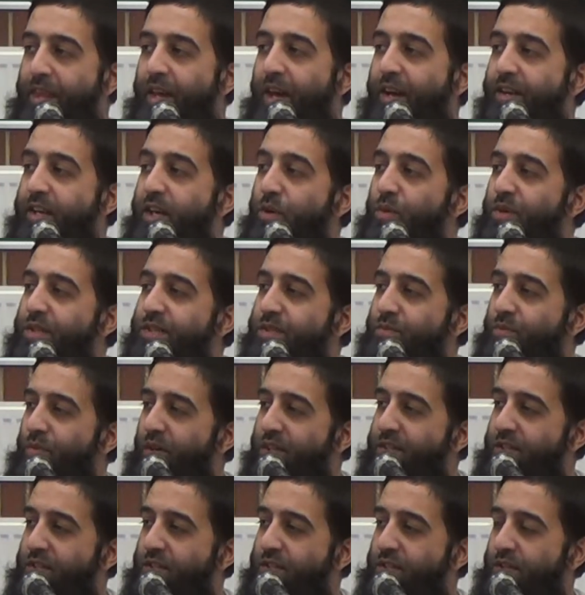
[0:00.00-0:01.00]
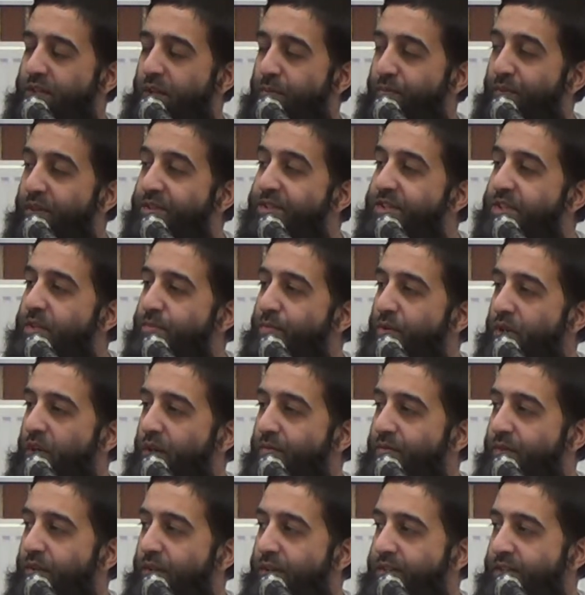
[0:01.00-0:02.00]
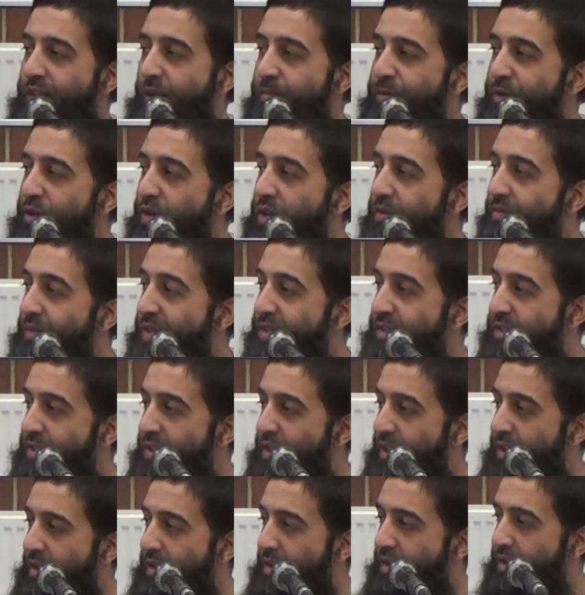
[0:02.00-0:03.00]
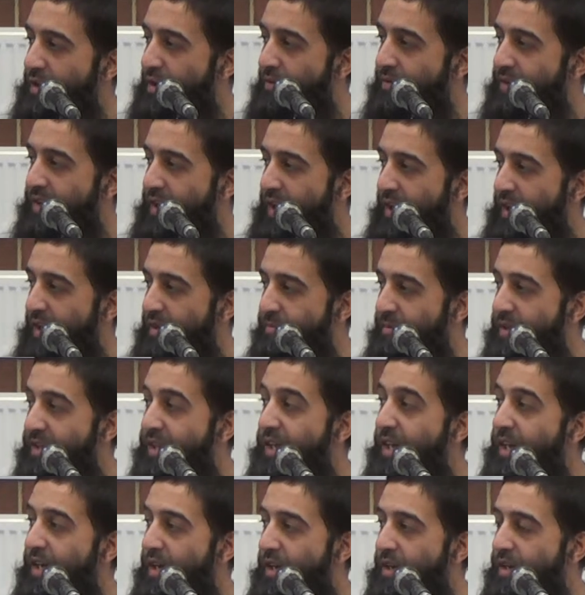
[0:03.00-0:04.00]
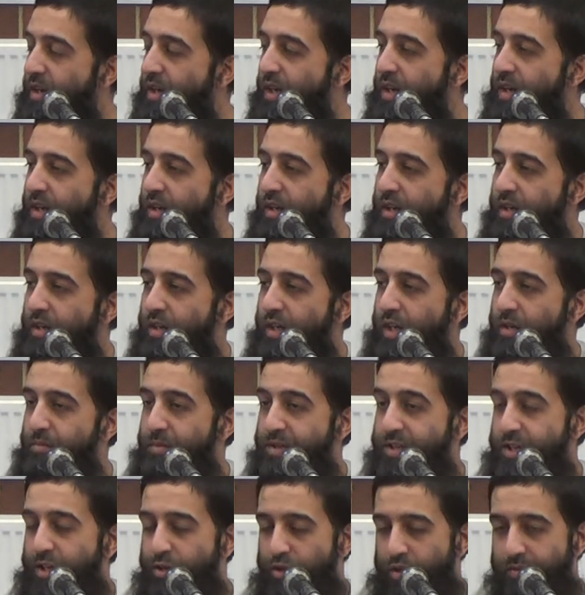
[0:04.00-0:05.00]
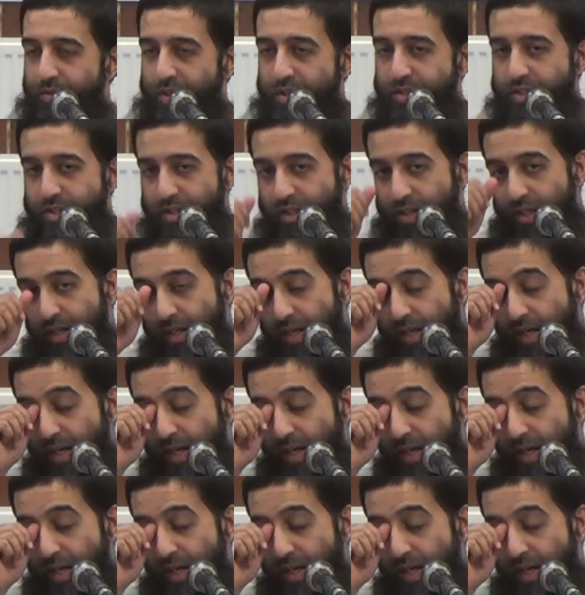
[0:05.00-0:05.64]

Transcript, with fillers: And he was once the principal of the Islamic University over there in Medina, in Medina University.